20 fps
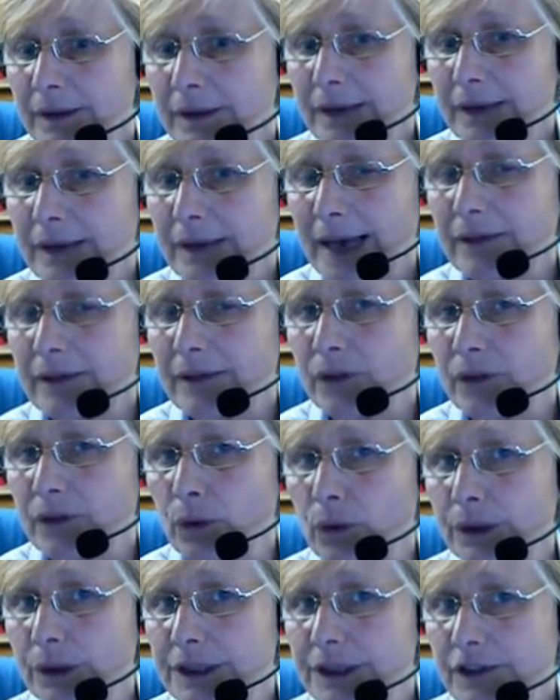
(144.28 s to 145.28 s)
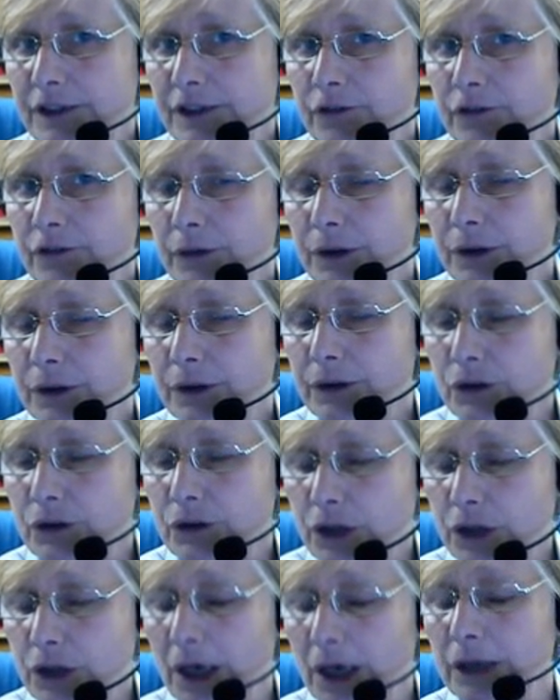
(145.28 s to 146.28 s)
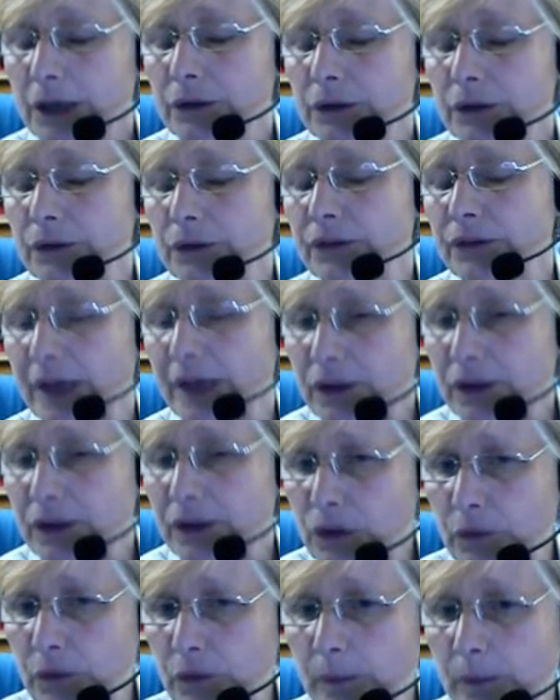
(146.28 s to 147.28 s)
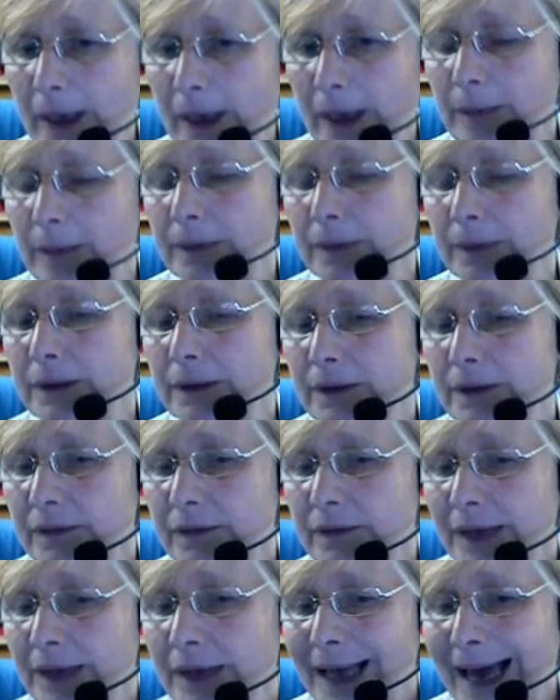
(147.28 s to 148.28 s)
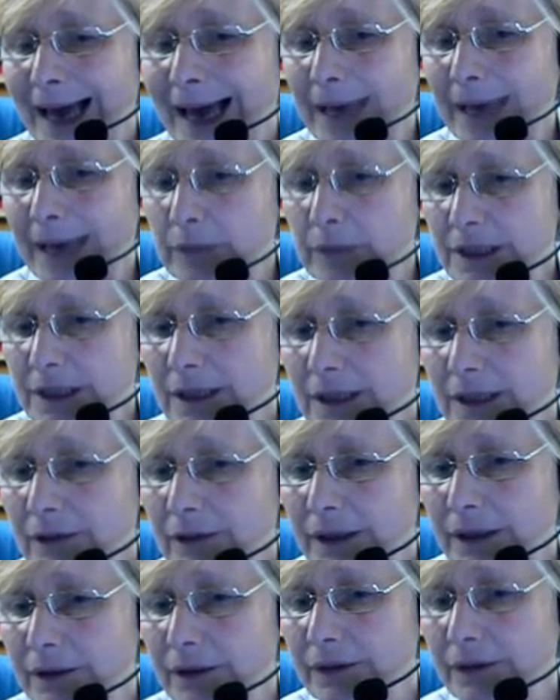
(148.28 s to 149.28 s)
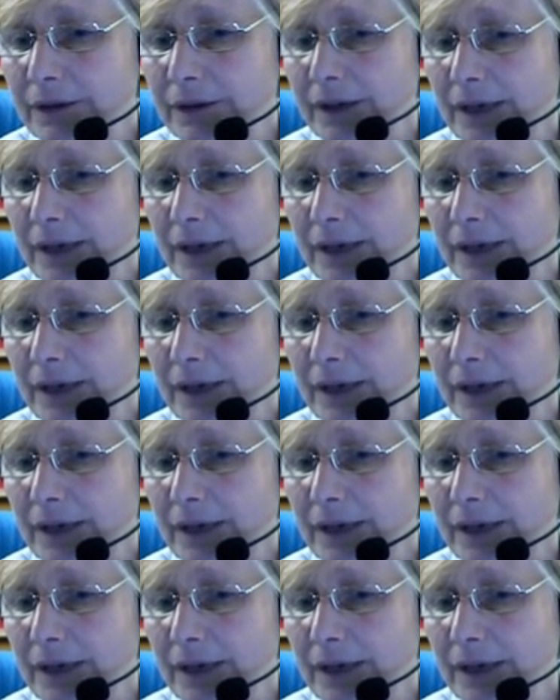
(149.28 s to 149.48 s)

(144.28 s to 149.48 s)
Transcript: That's all the different journals and newspapers and materials,